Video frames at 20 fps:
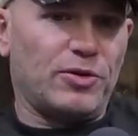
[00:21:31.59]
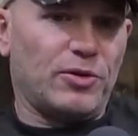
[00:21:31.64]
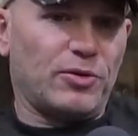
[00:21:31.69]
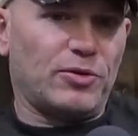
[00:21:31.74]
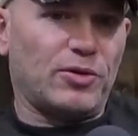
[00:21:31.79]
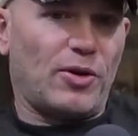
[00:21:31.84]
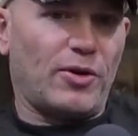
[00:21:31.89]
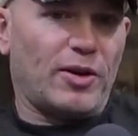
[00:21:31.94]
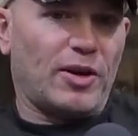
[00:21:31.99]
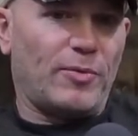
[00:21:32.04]
you're
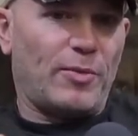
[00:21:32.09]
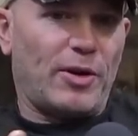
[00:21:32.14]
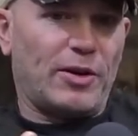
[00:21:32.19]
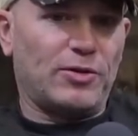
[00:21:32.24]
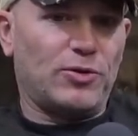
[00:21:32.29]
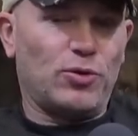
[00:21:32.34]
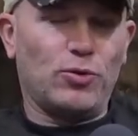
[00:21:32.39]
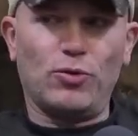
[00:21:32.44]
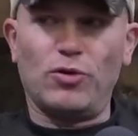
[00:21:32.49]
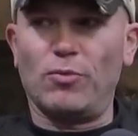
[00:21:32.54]
talking
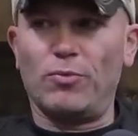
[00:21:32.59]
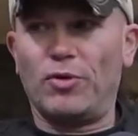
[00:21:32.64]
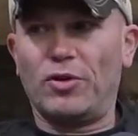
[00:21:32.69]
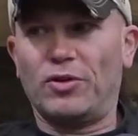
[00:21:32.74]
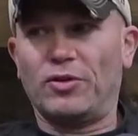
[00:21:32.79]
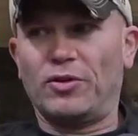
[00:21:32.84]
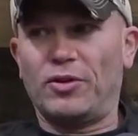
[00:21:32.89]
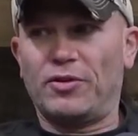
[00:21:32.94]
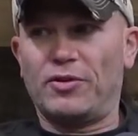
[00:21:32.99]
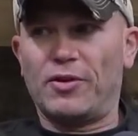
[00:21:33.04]
about two
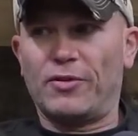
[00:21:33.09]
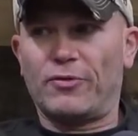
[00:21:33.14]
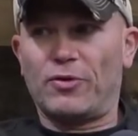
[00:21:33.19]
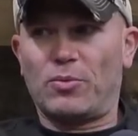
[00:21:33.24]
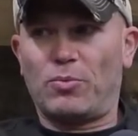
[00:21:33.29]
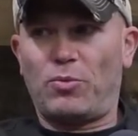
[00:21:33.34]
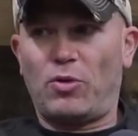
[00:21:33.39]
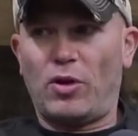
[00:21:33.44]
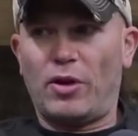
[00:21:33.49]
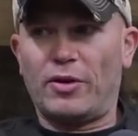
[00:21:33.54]
completely
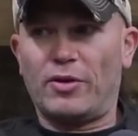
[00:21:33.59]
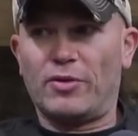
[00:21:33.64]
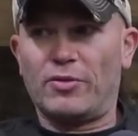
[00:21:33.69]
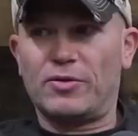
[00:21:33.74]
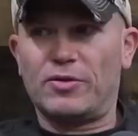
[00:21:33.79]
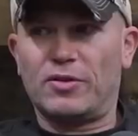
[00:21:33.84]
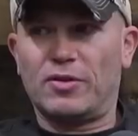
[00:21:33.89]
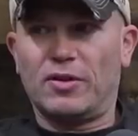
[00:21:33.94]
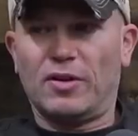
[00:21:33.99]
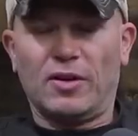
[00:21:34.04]
different
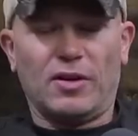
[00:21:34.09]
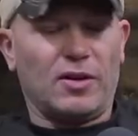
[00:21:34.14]
players.